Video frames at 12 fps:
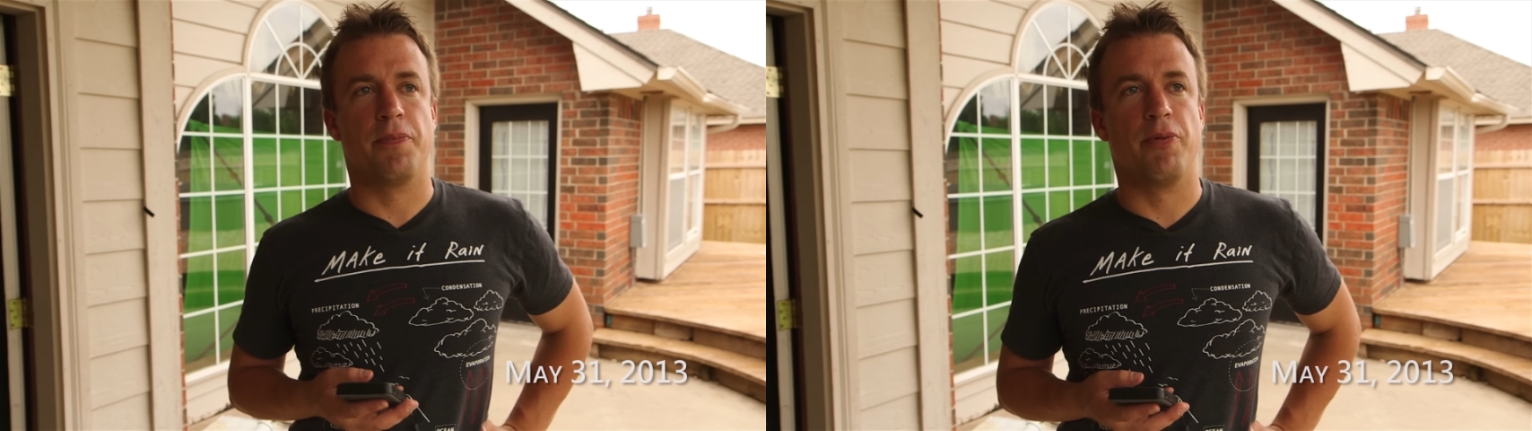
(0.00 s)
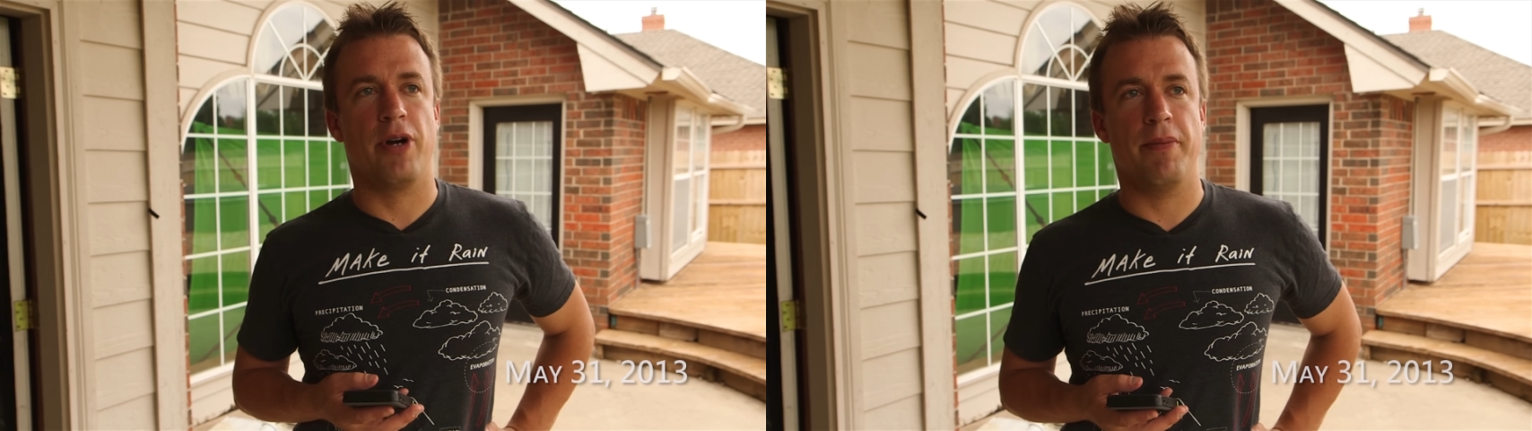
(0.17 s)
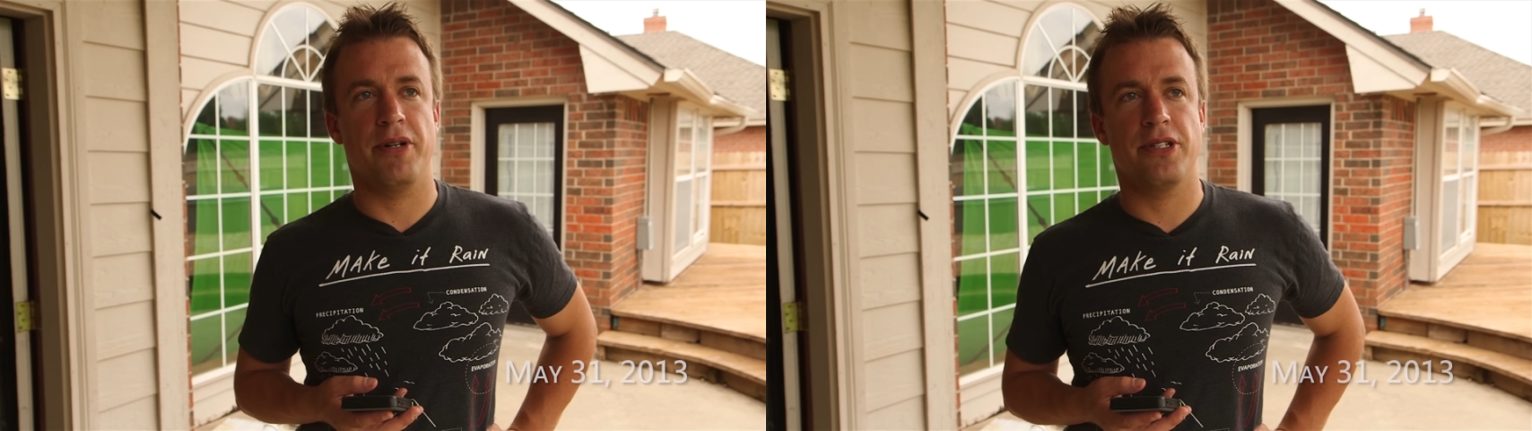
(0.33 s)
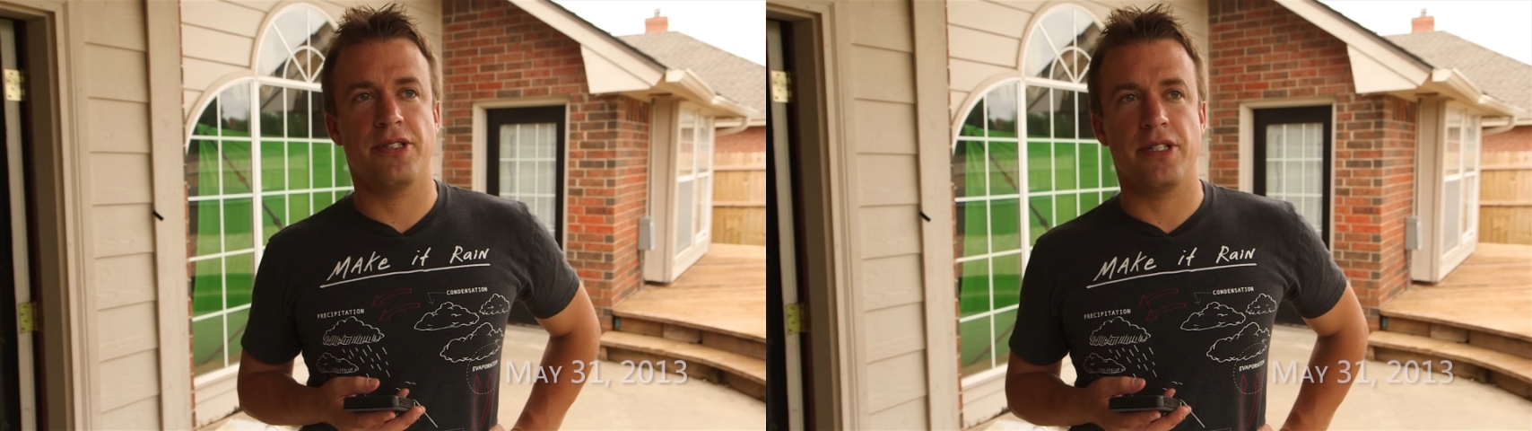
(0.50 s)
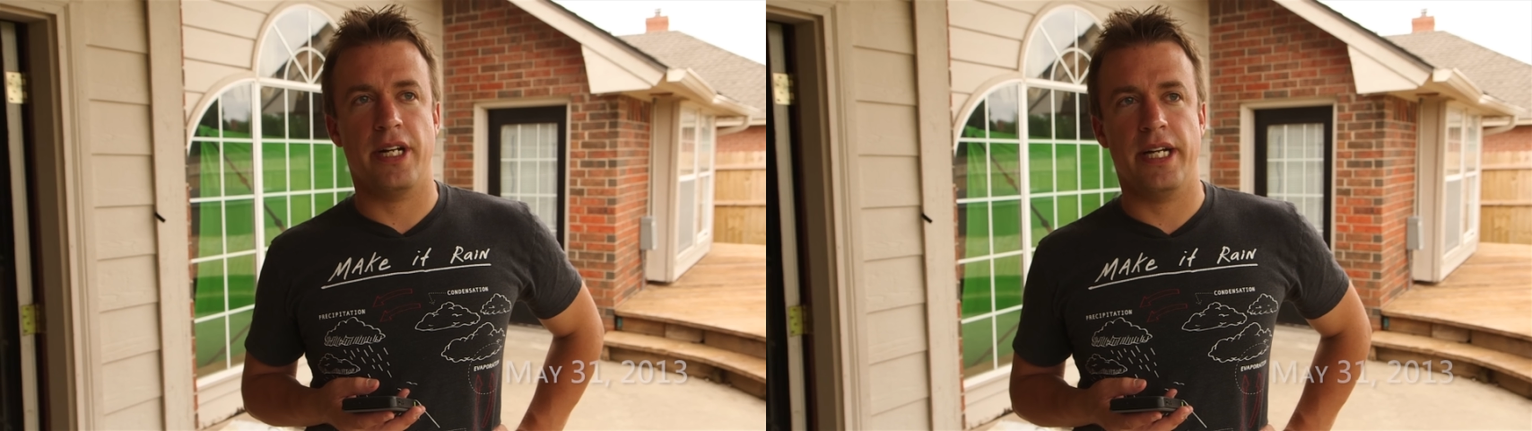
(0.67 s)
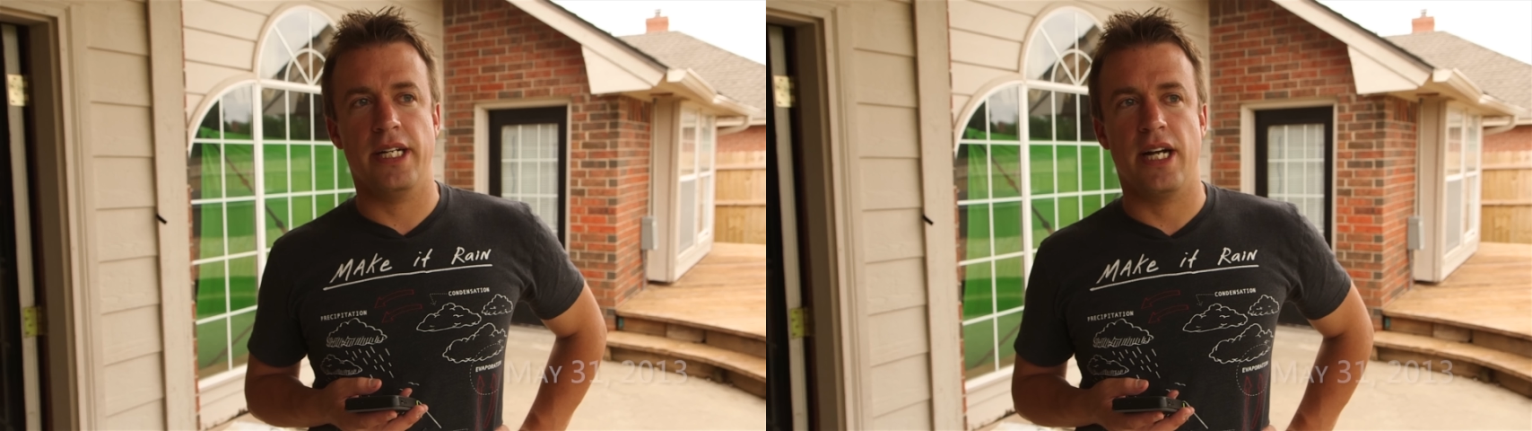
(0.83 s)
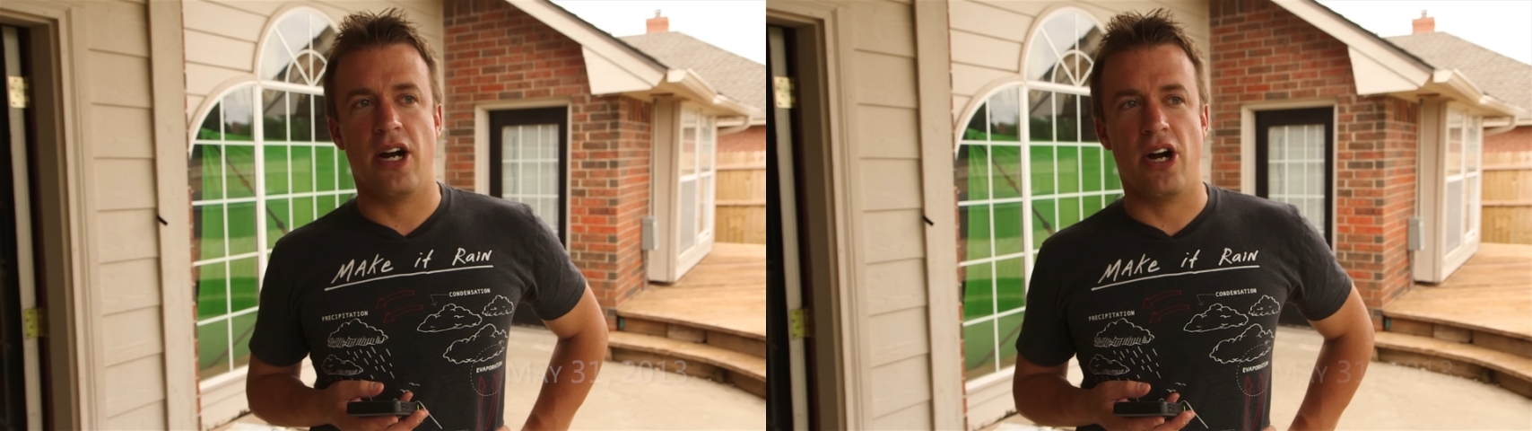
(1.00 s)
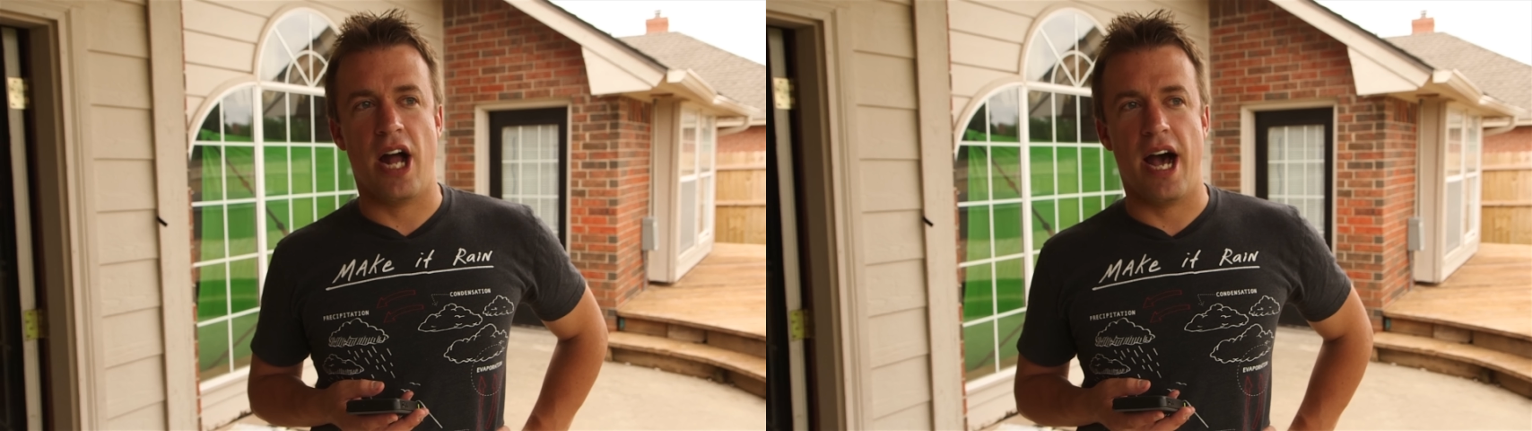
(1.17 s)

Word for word: the parameters today are